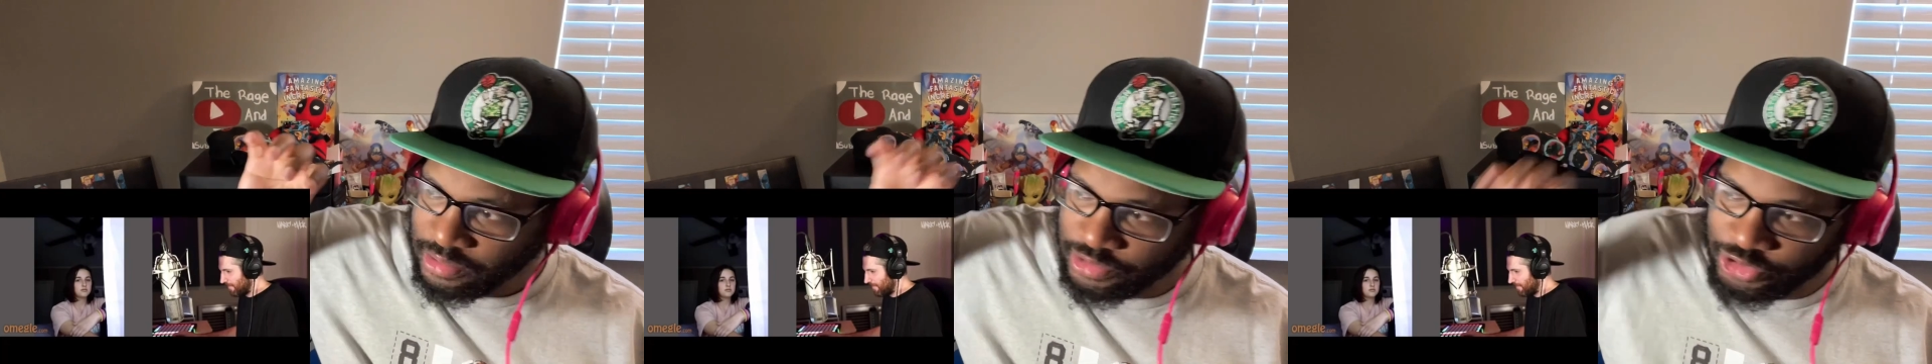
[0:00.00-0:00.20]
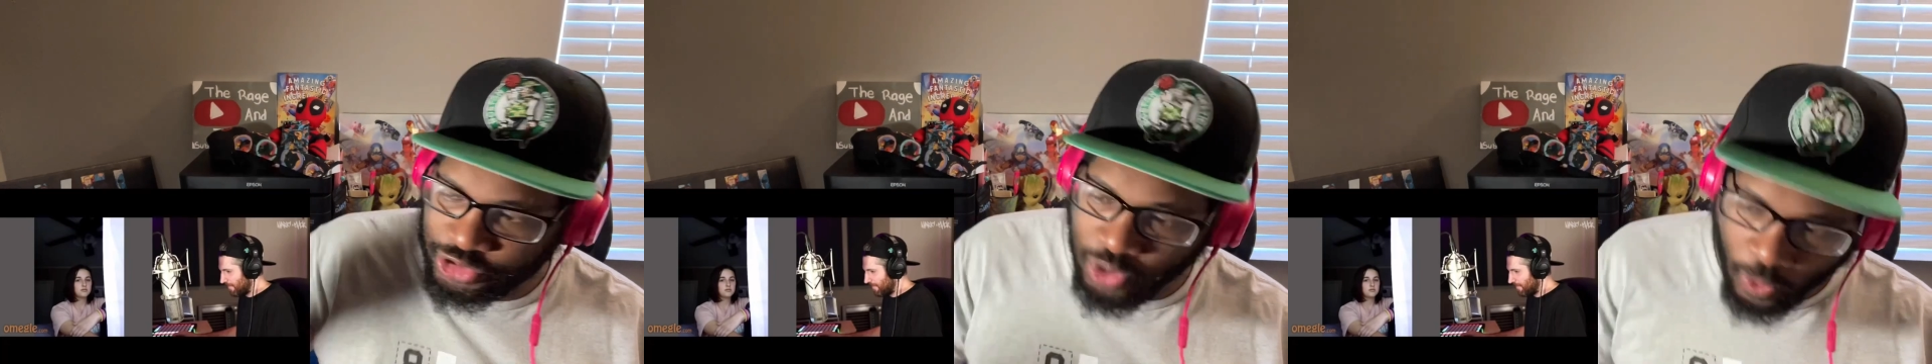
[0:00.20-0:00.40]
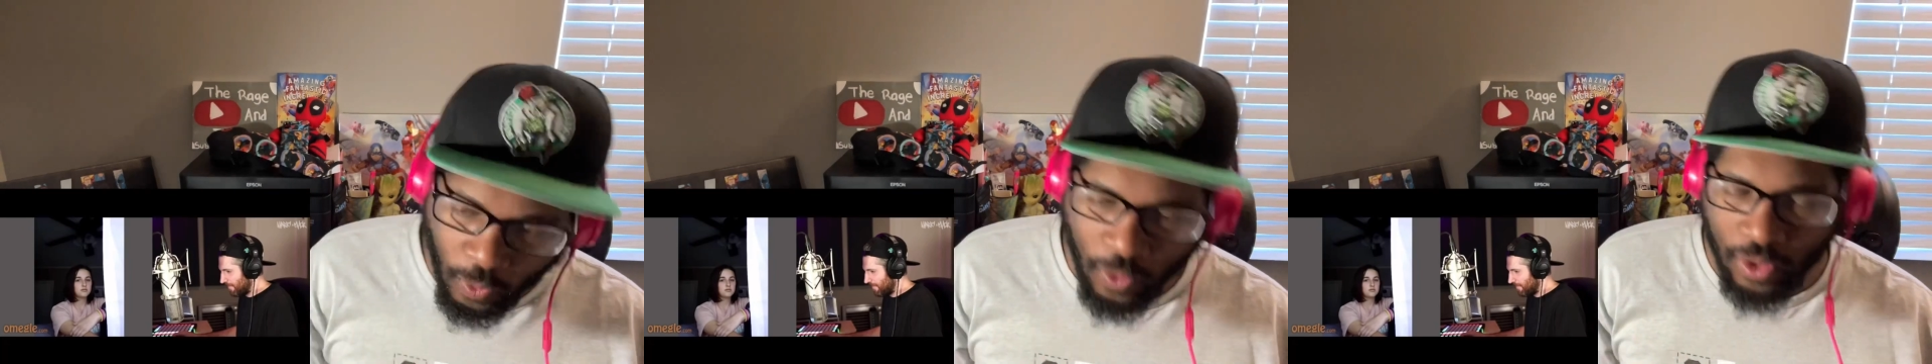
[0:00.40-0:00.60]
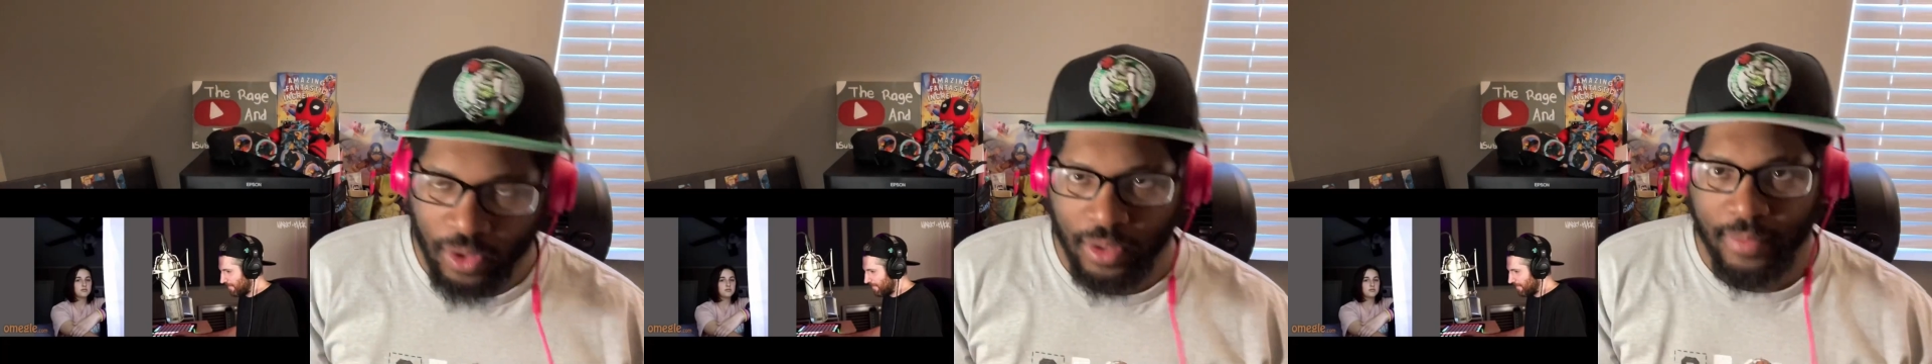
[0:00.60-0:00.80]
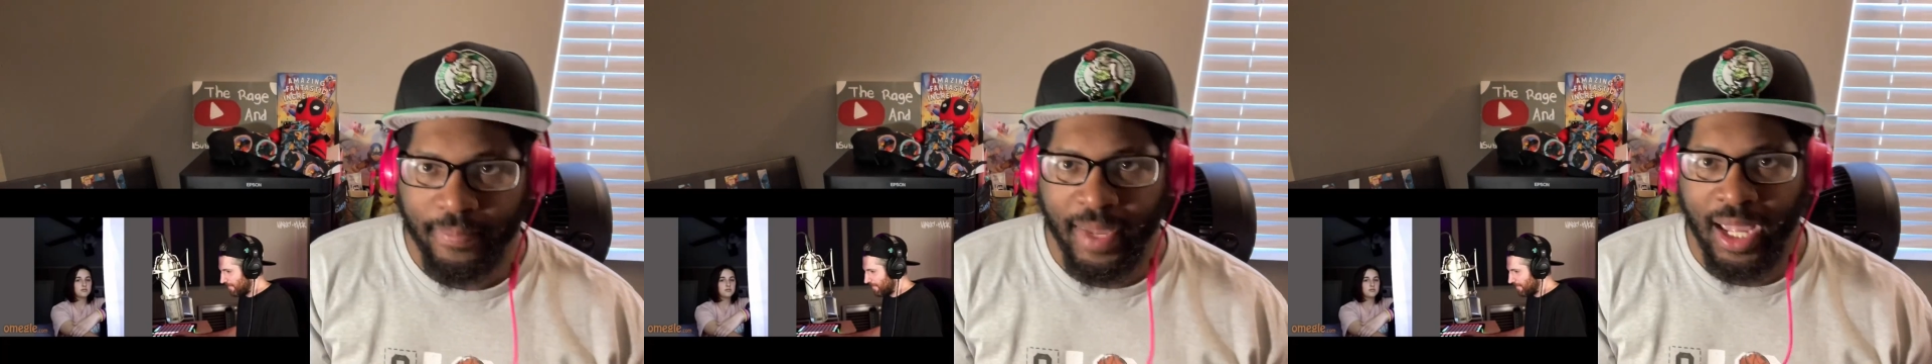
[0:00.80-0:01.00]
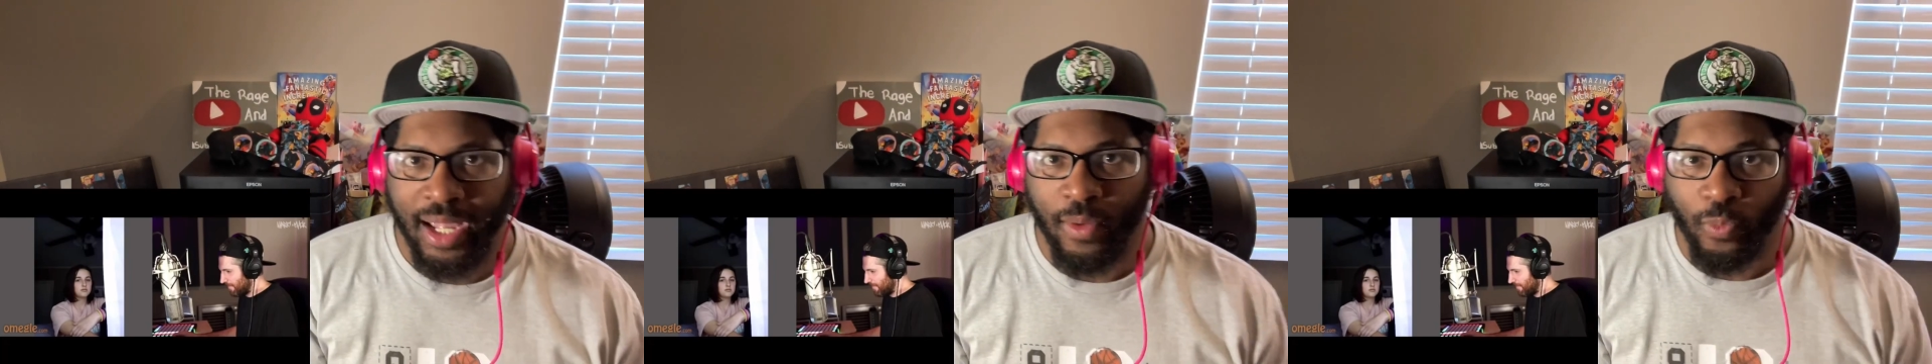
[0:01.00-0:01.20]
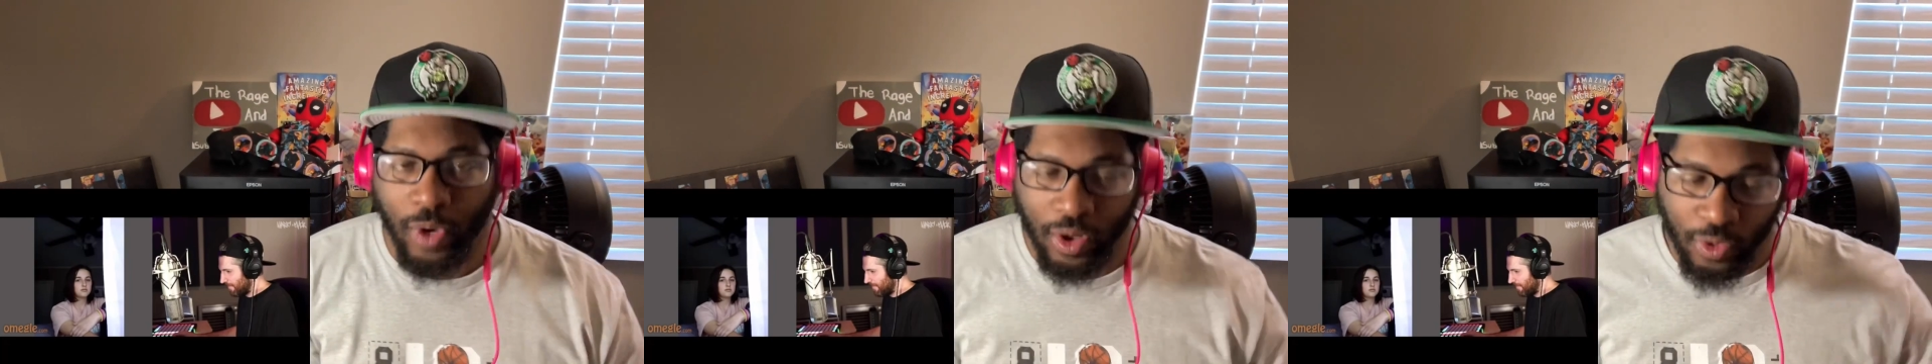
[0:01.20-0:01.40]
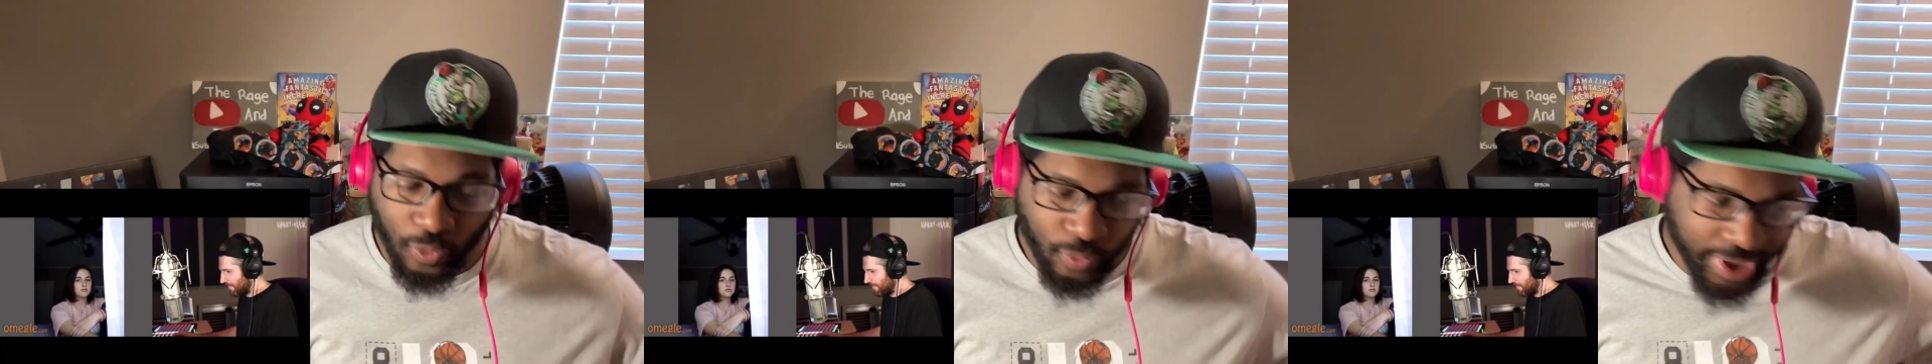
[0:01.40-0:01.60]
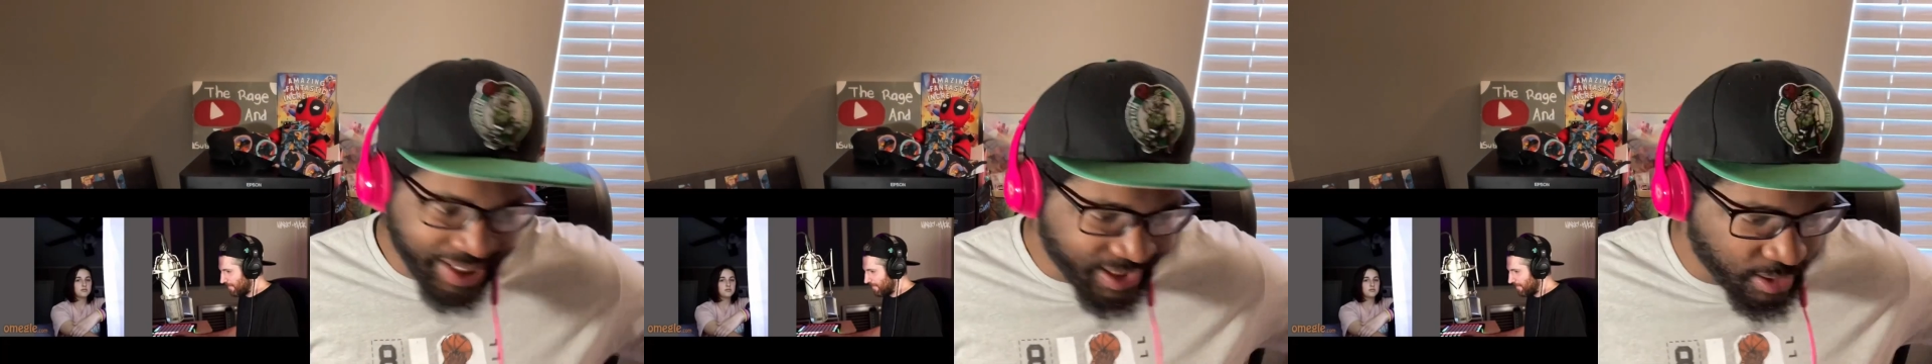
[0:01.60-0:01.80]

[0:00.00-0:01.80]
tour, man, where we